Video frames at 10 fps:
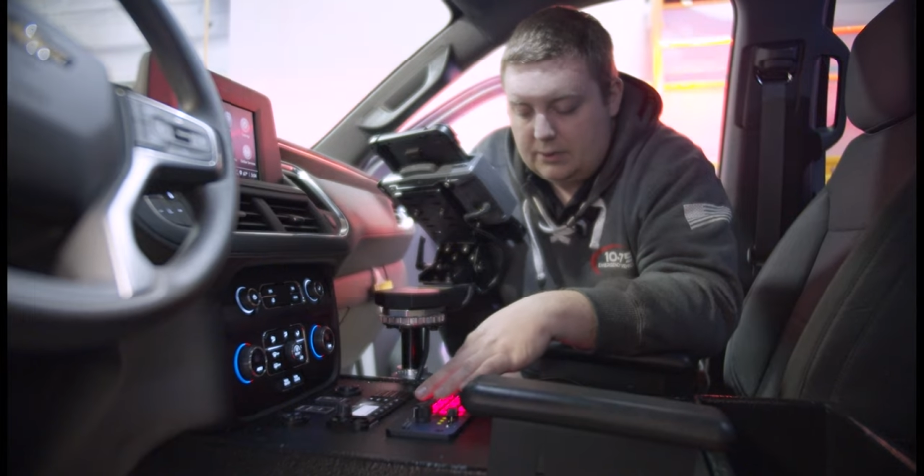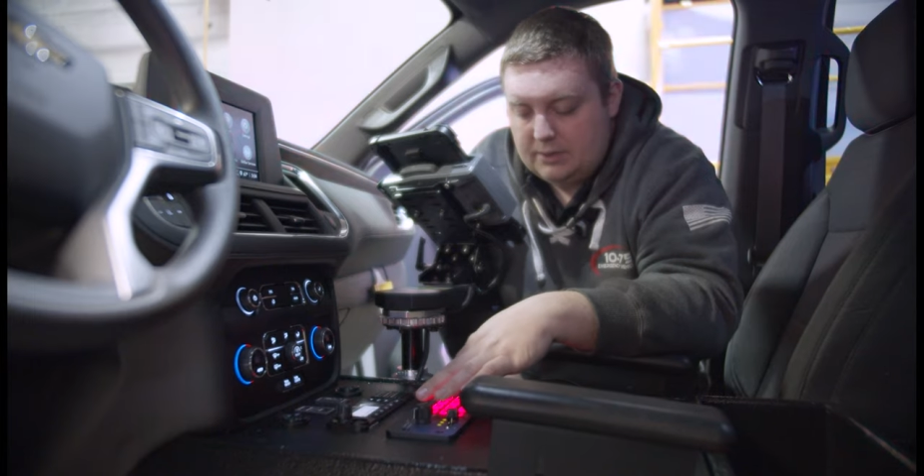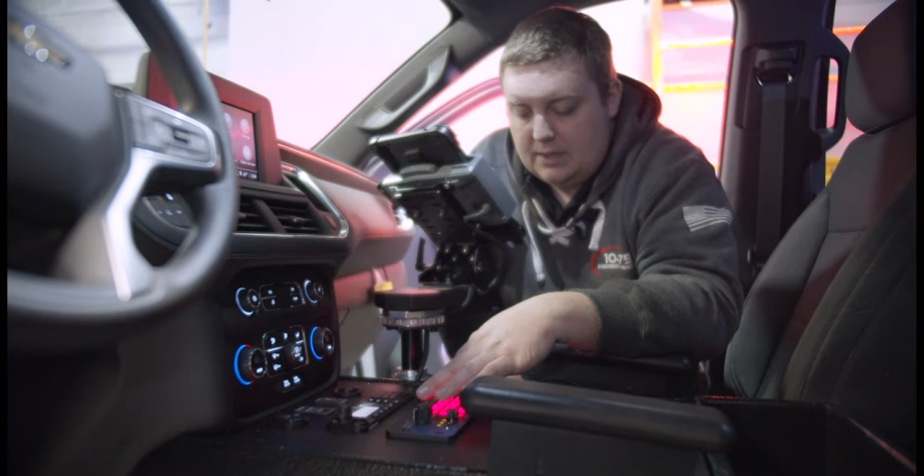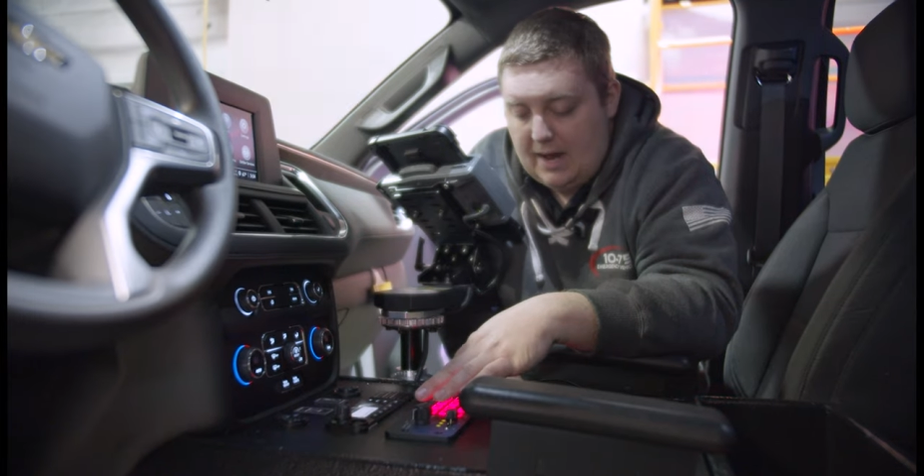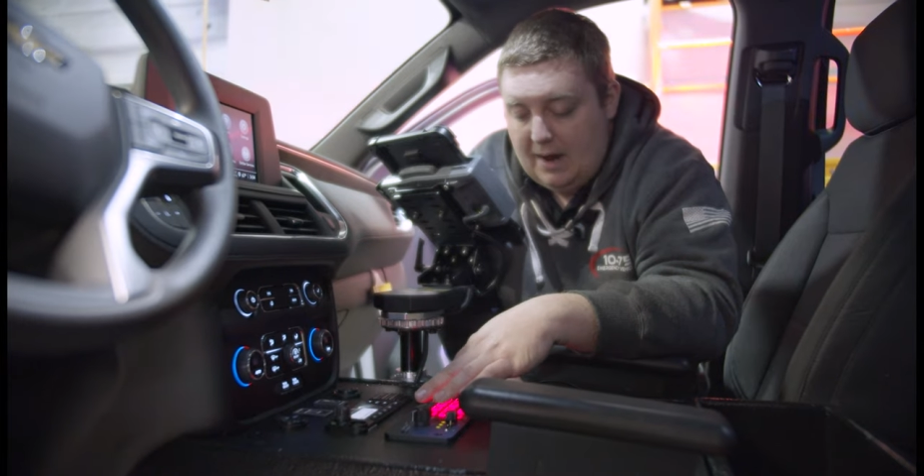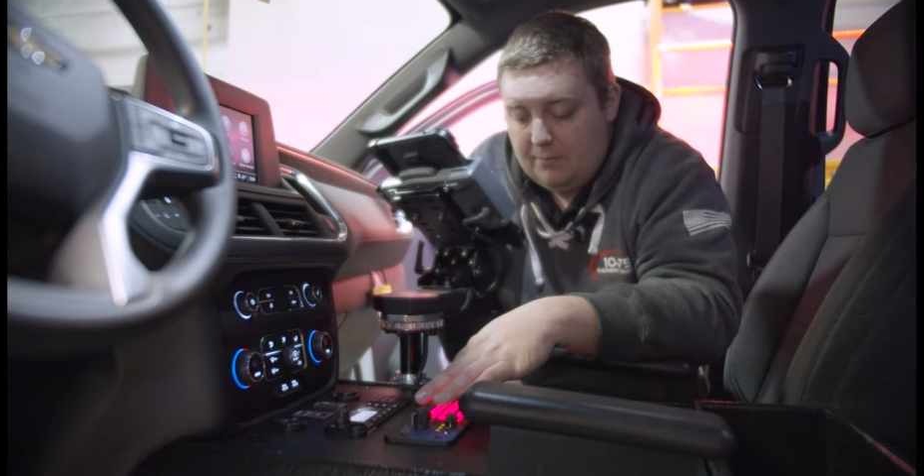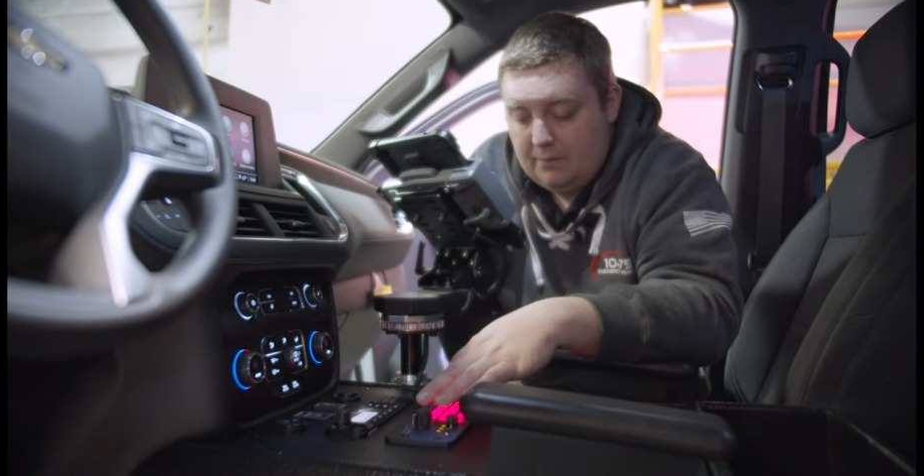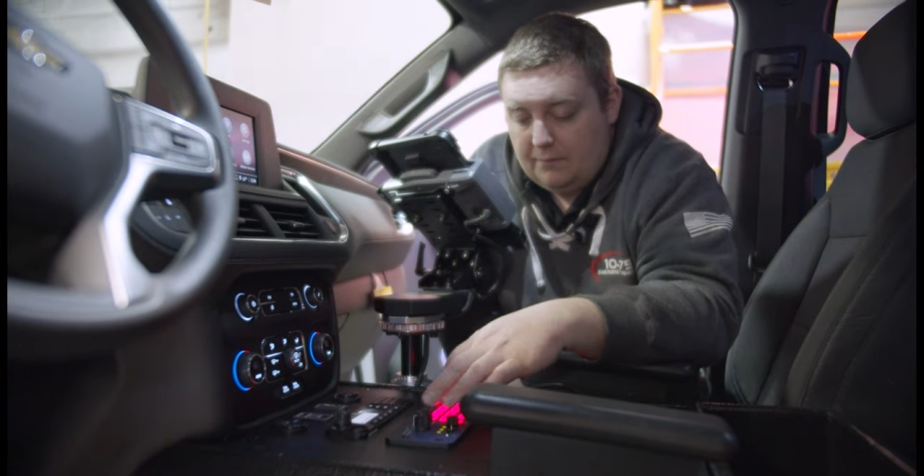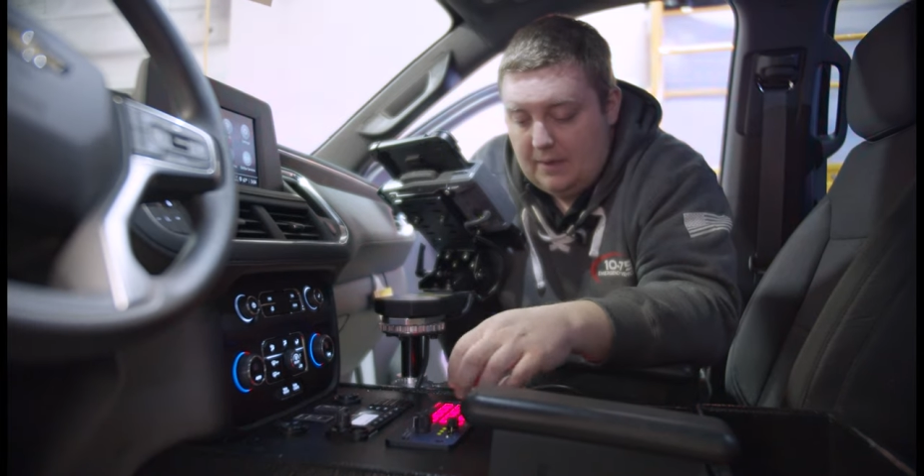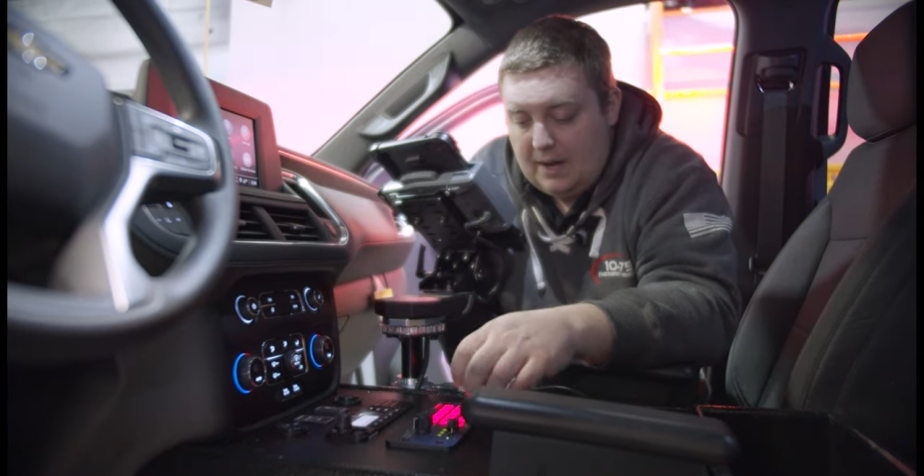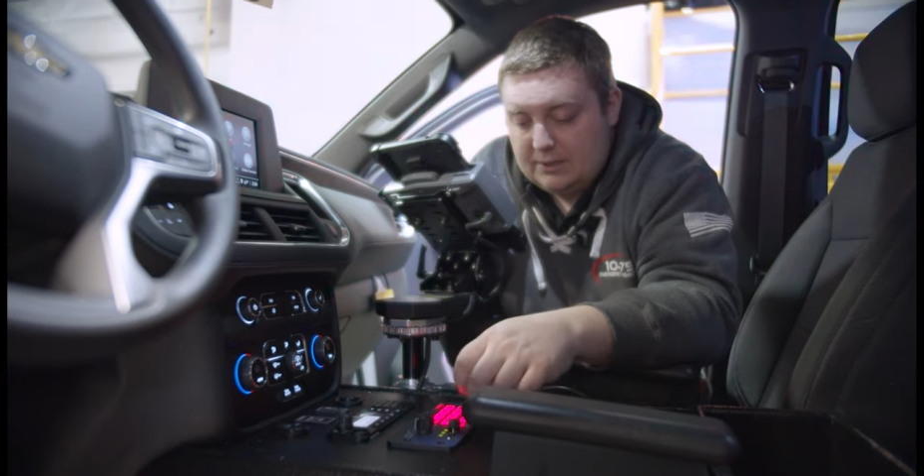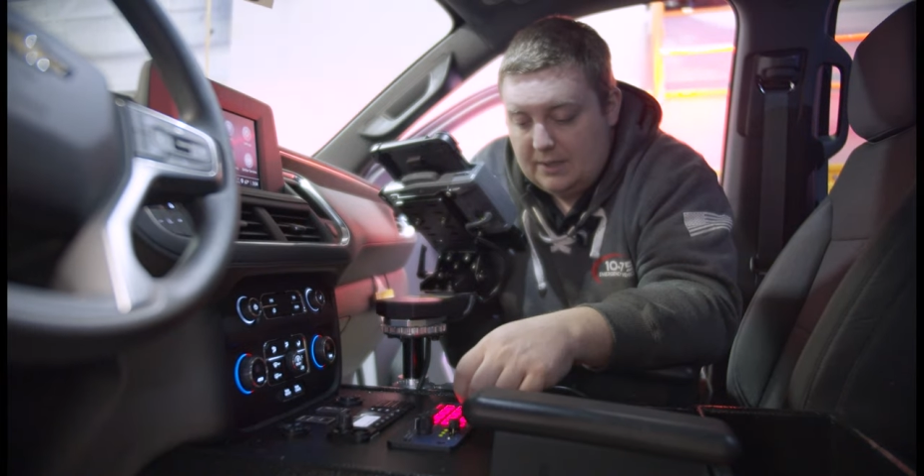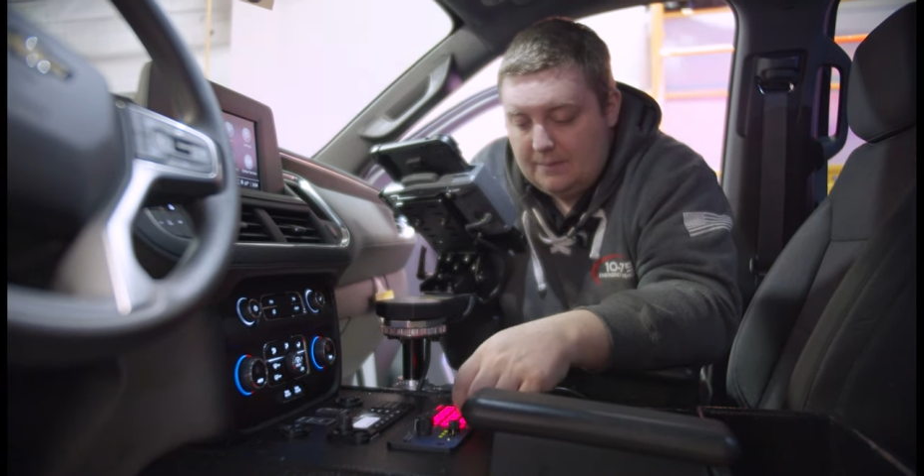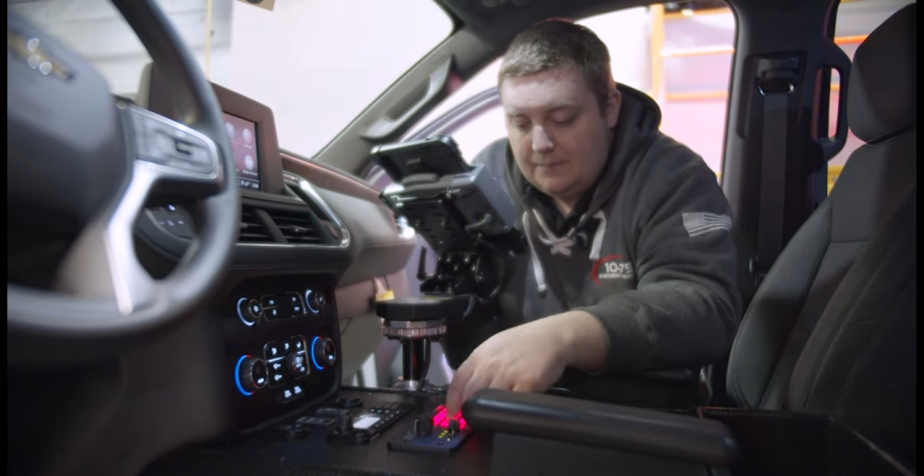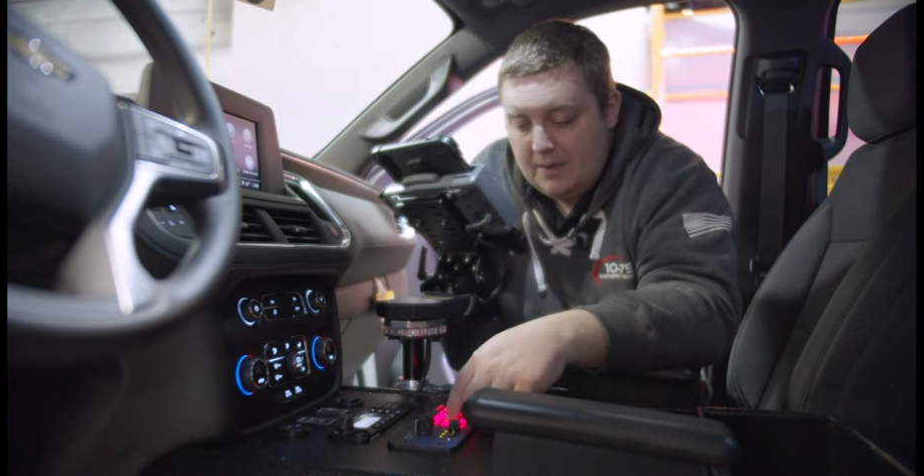just an amber
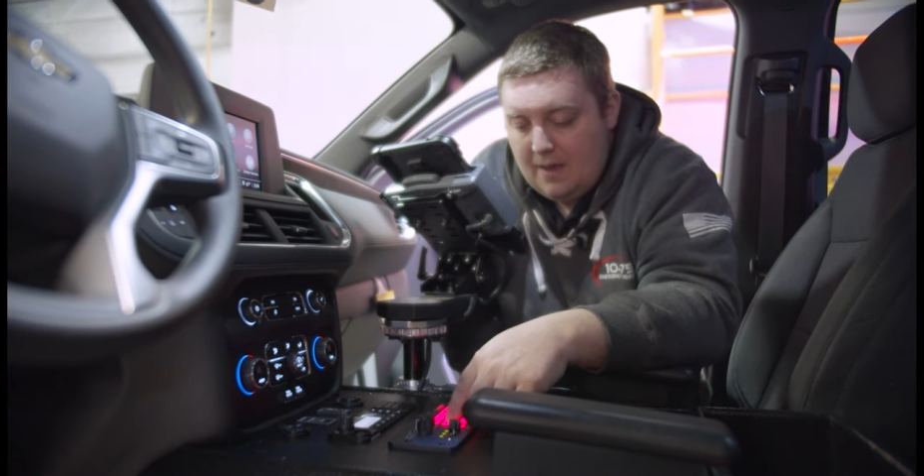flashing.